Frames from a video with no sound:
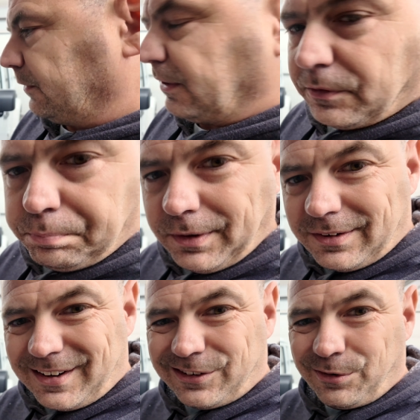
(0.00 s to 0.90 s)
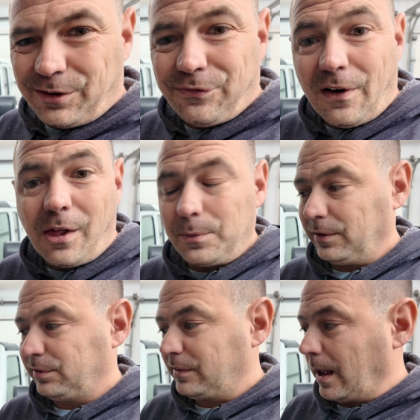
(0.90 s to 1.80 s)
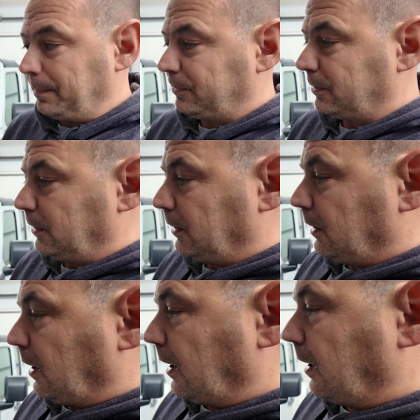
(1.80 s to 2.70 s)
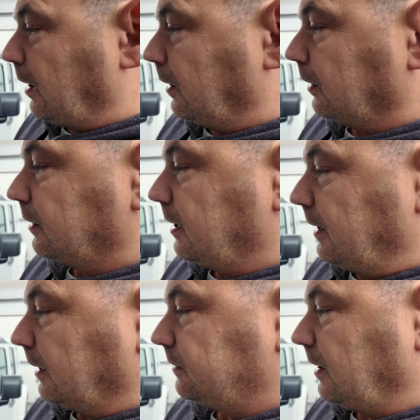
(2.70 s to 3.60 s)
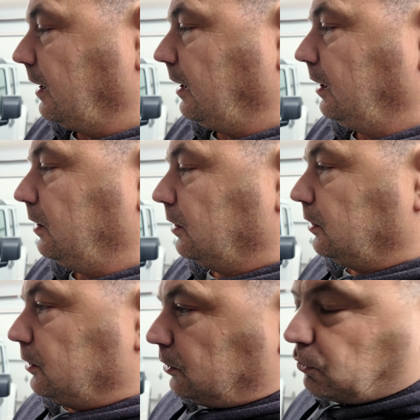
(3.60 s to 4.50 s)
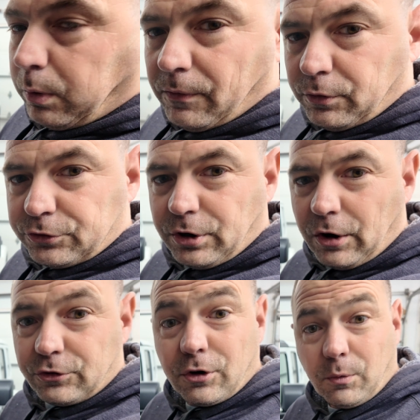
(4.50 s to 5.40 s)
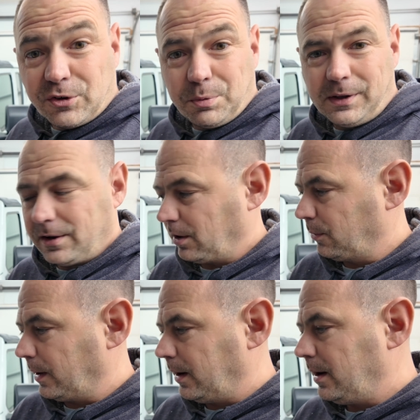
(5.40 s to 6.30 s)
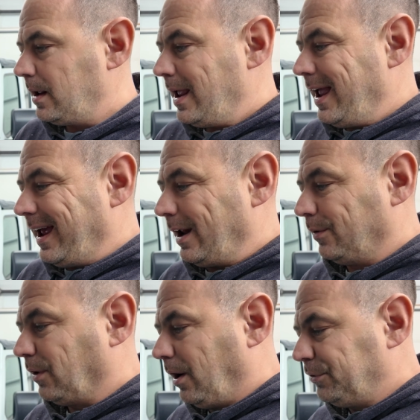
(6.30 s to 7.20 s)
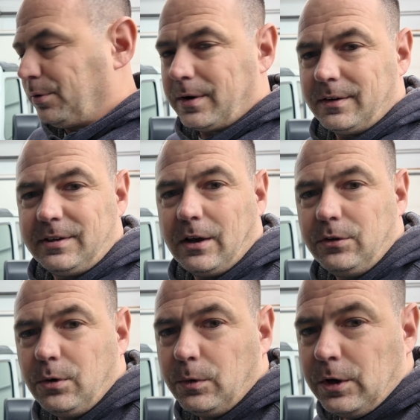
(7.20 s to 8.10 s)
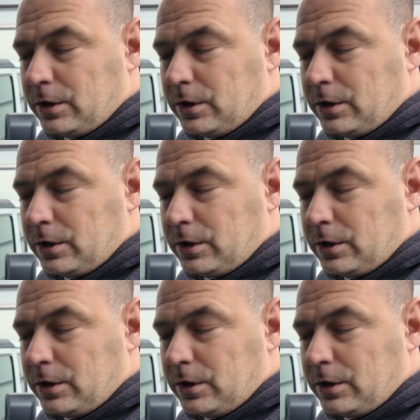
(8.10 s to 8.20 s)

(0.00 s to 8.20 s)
it says, please consider the following steps. Connect a 12-volt charger, which we did already. And now it's also gonna tell you